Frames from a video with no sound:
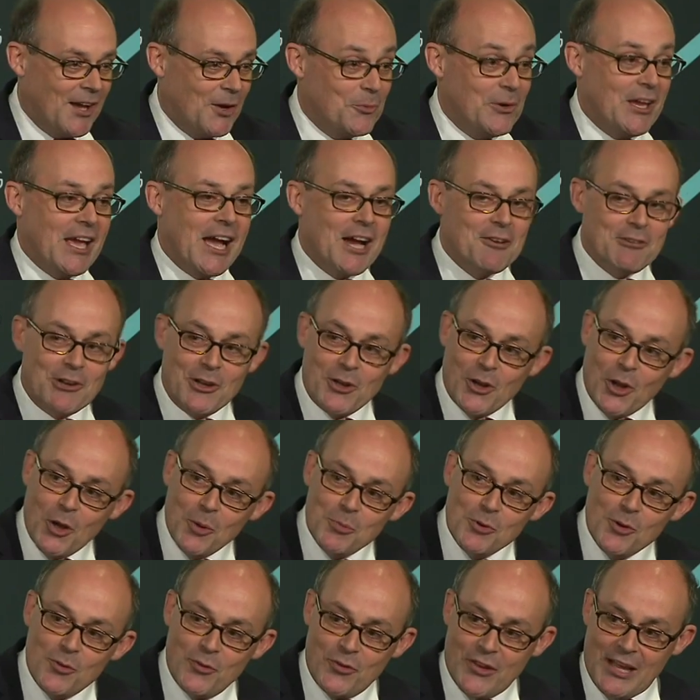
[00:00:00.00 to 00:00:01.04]
We are a
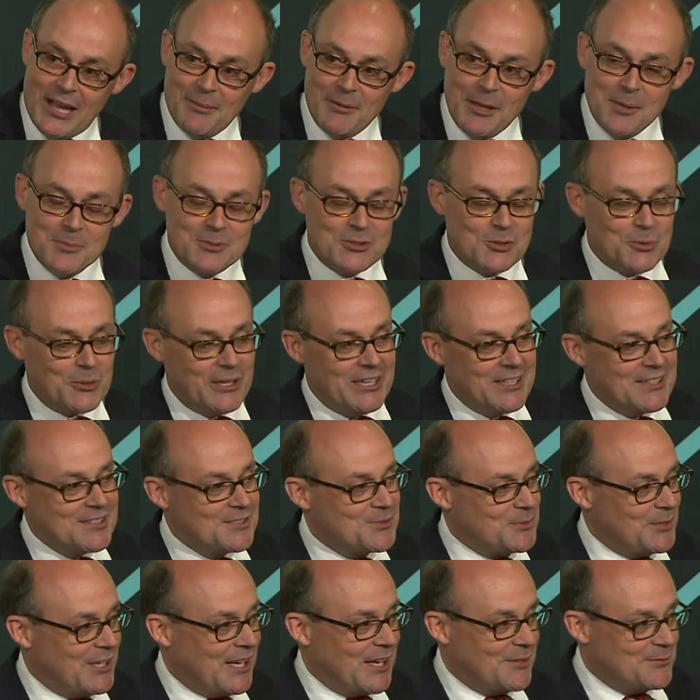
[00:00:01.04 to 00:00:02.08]
global family. Between
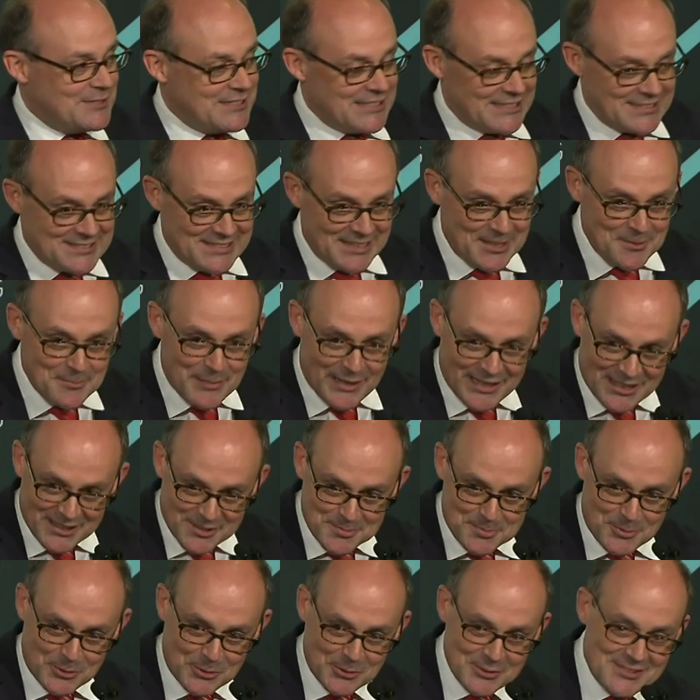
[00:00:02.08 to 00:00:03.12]
us, we have 16
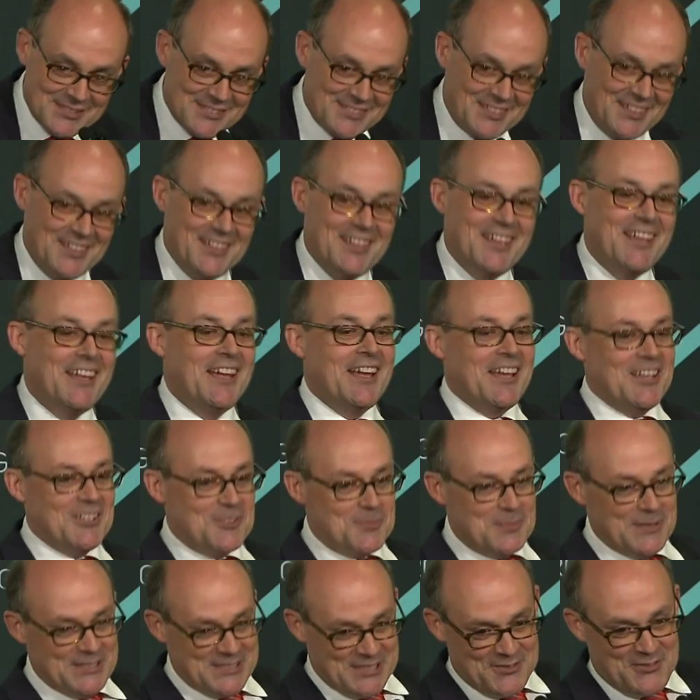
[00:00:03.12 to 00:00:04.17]
passports, a
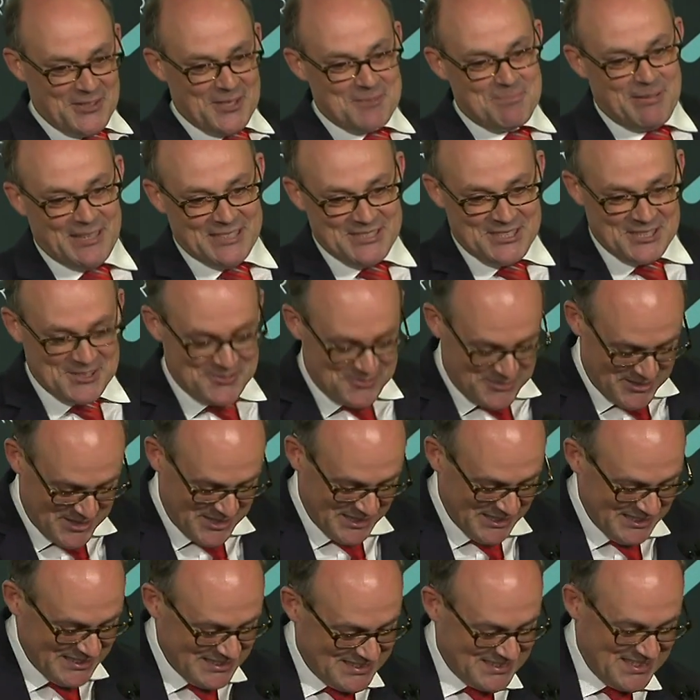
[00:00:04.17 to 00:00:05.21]
specific budget for
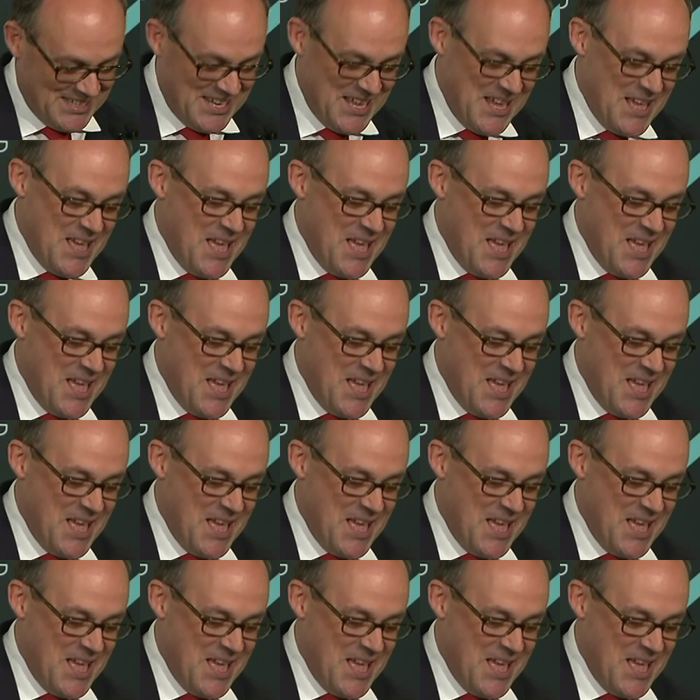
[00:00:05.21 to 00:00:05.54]
this.